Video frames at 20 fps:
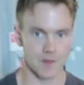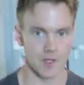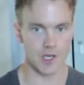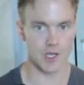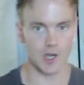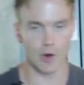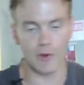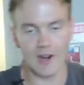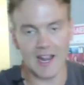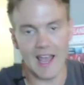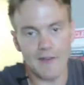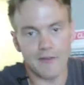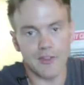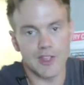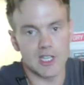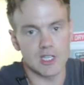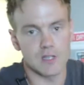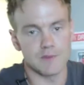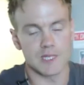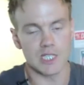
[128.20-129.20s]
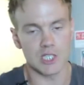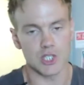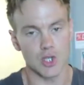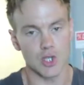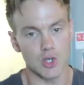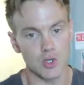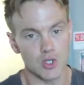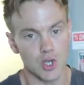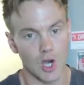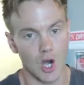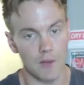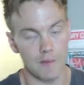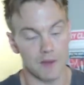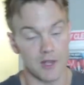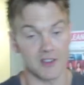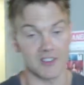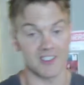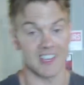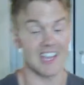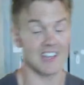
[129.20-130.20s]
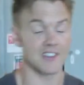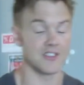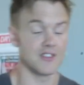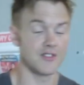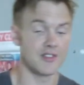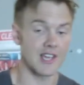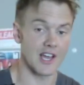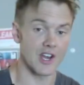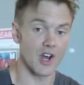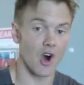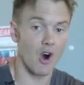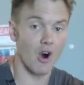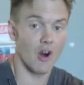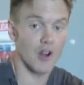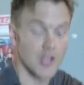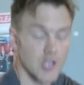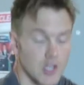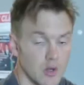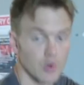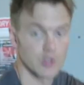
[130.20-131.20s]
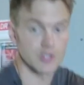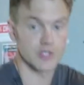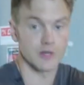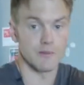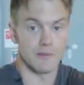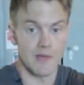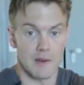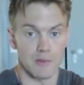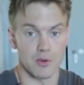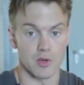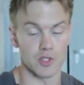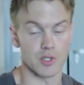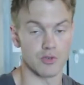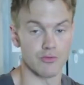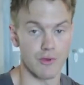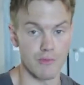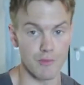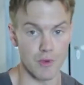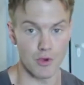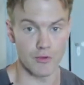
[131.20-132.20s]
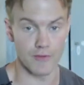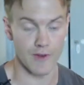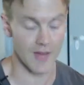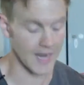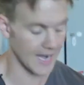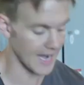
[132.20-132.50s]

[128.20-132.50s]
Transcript: You don't want everything to be too tight because as you get hot, you want to be able to remove